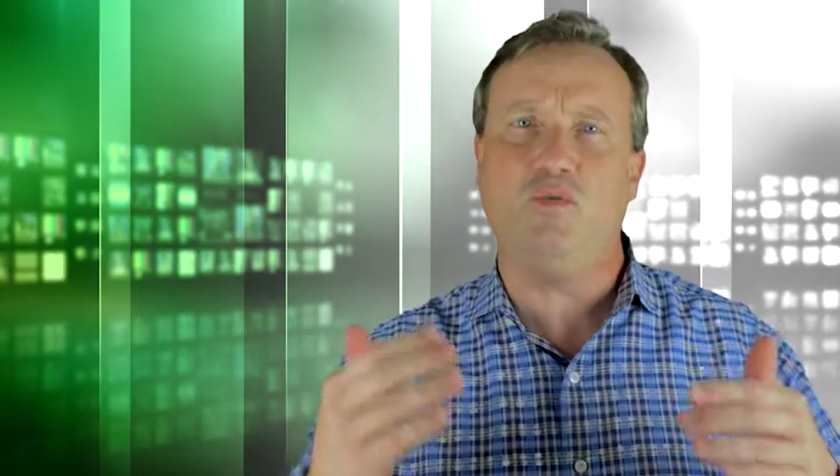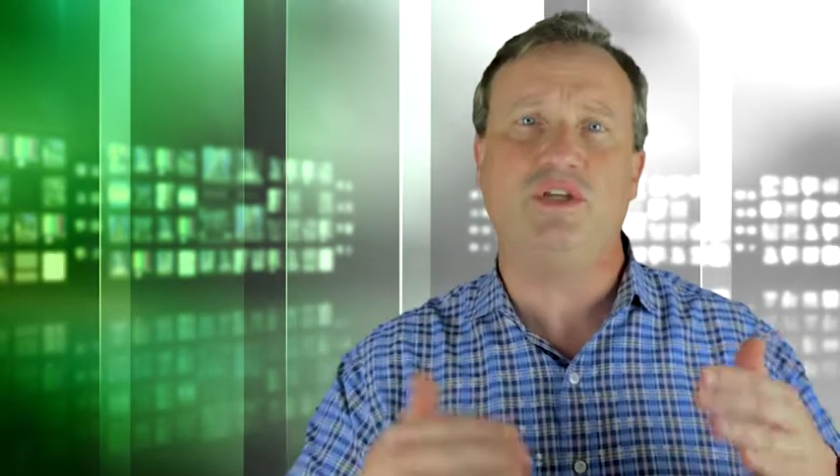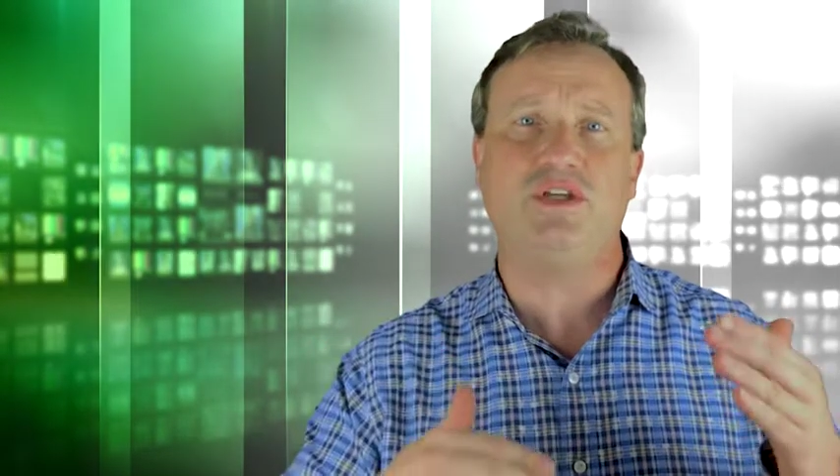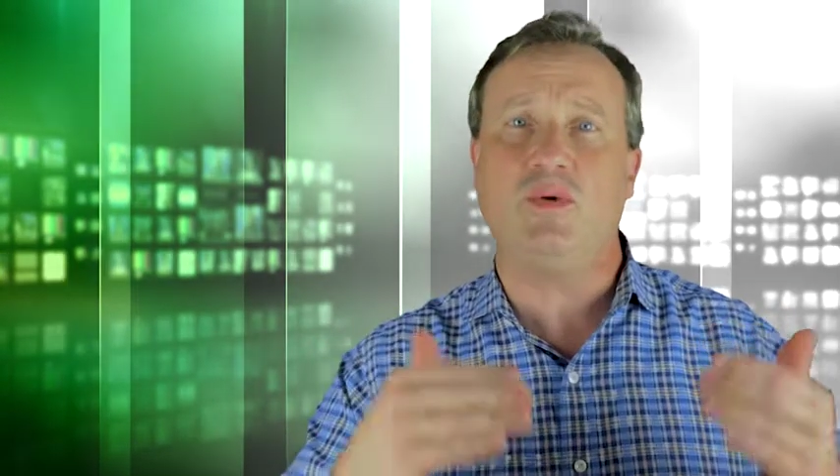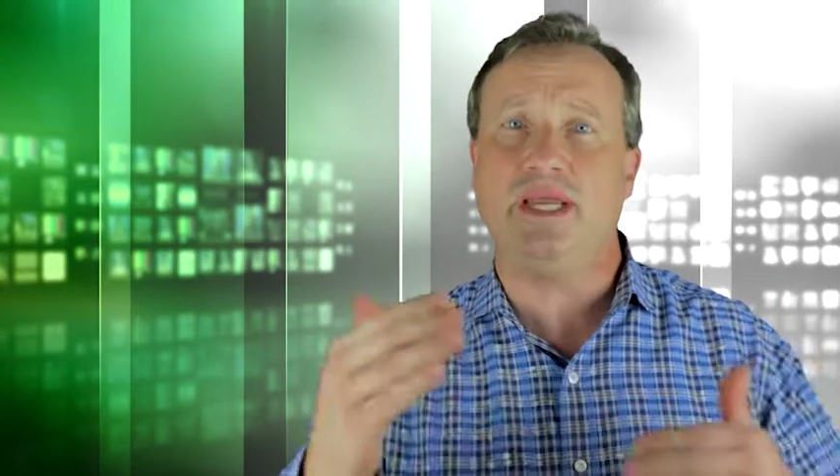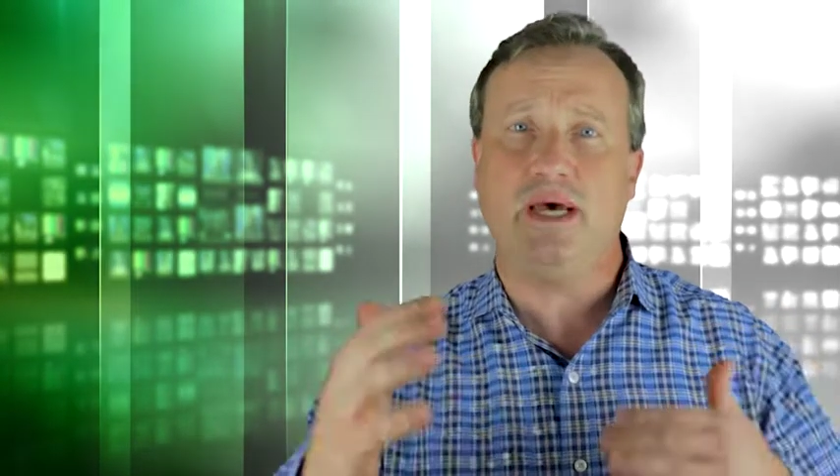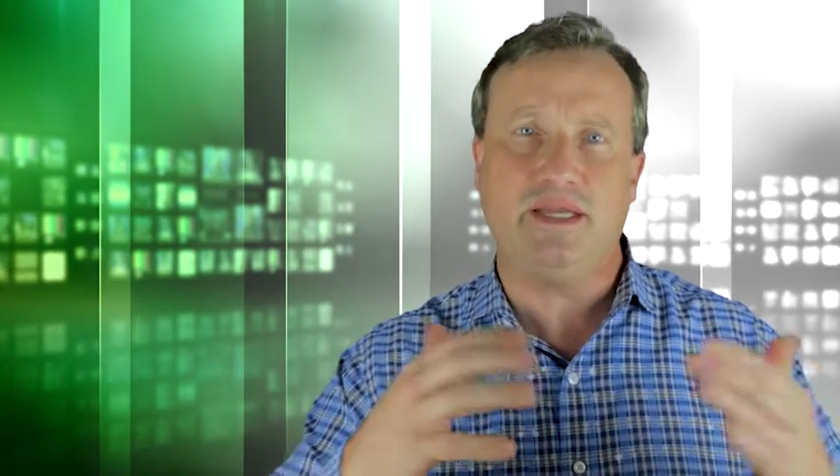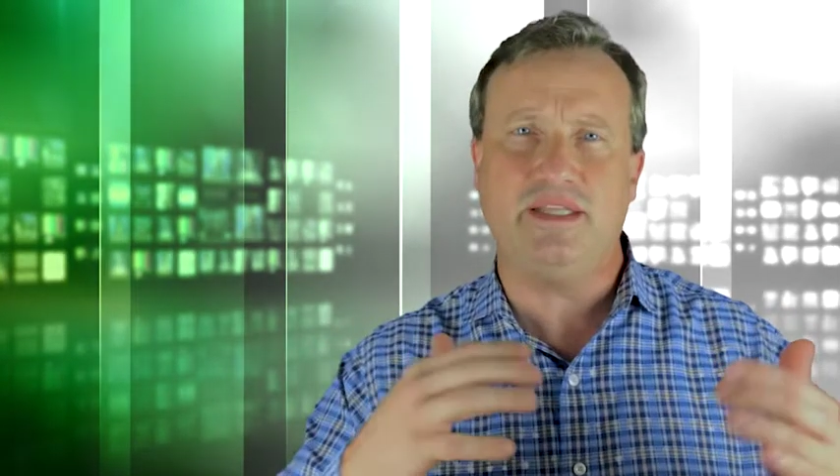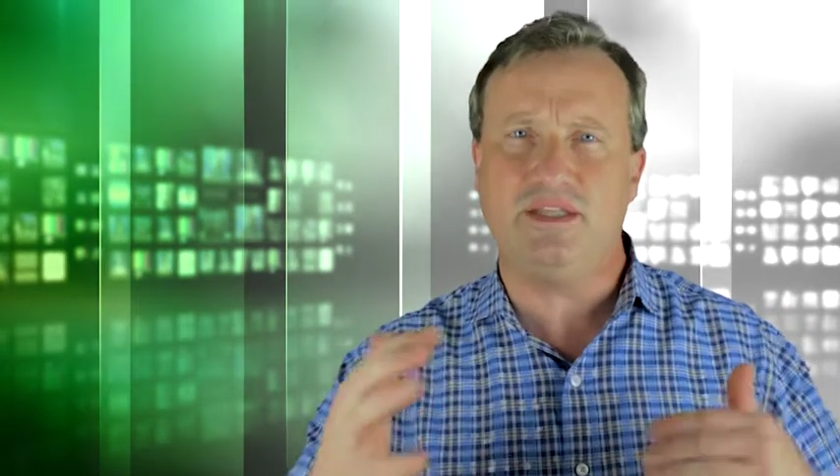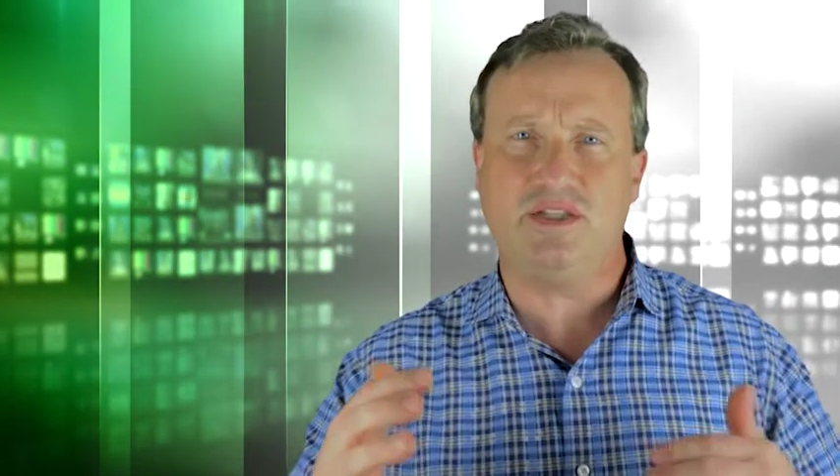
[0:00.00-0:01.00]
what's going
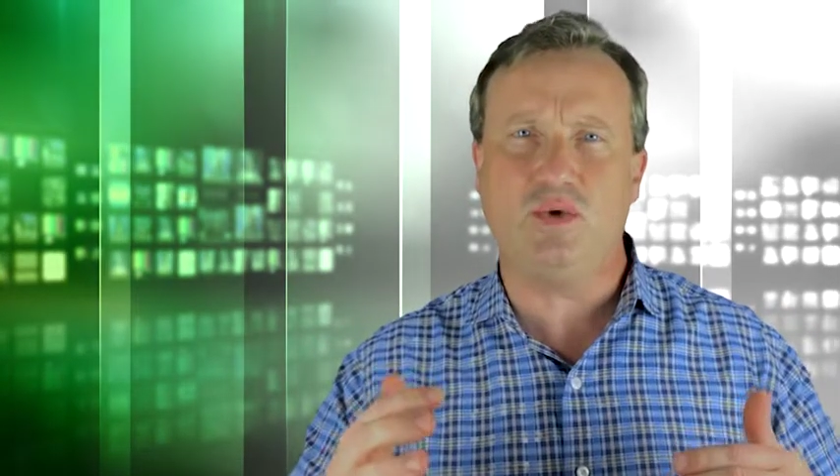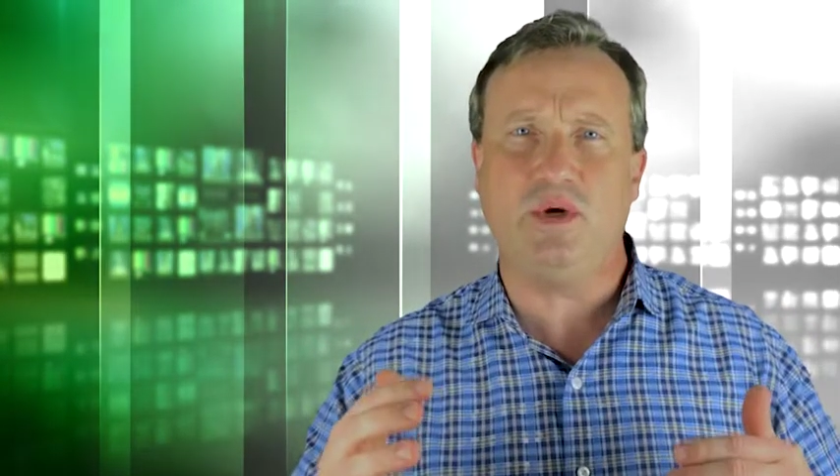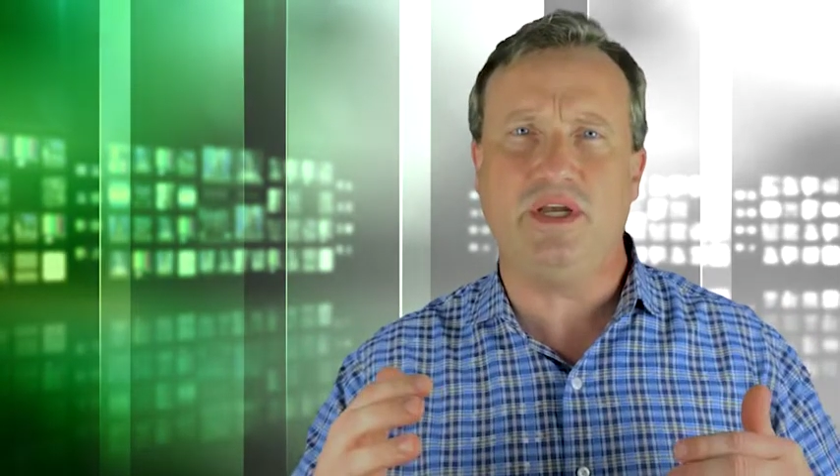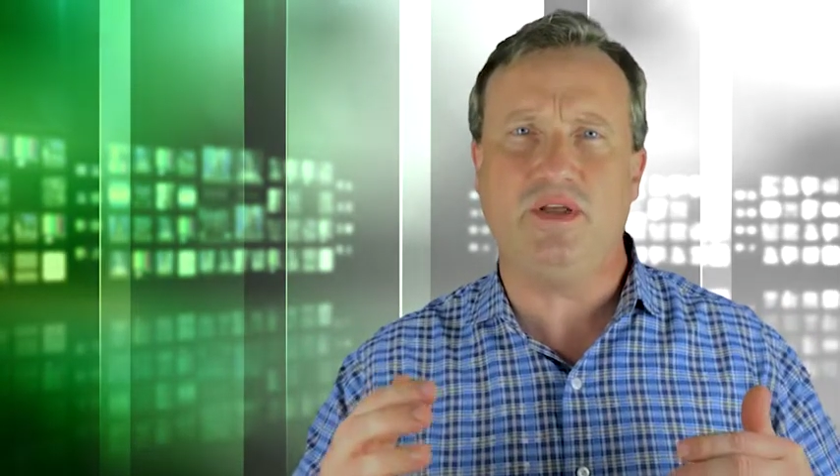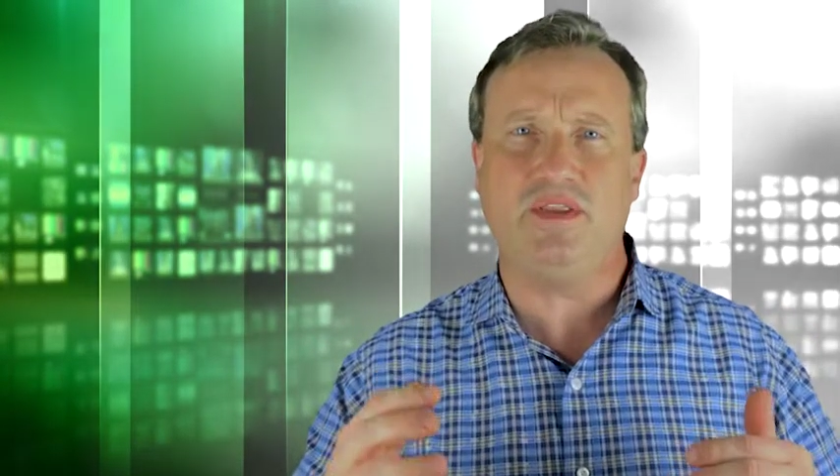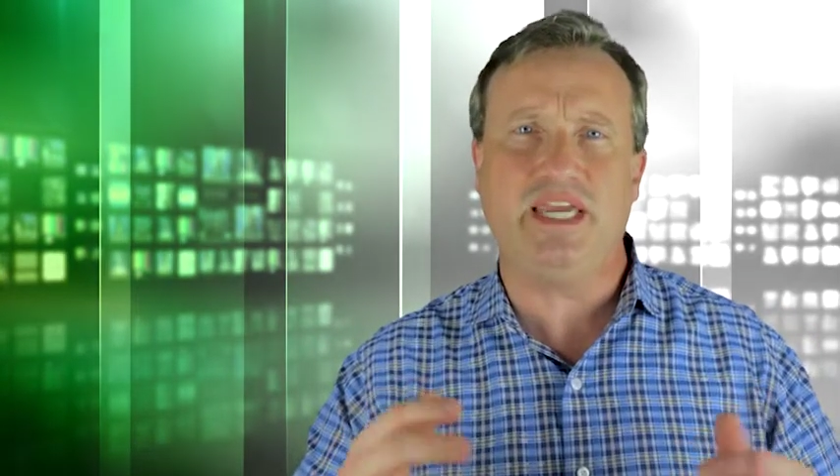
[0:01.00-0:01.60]
on in the soil.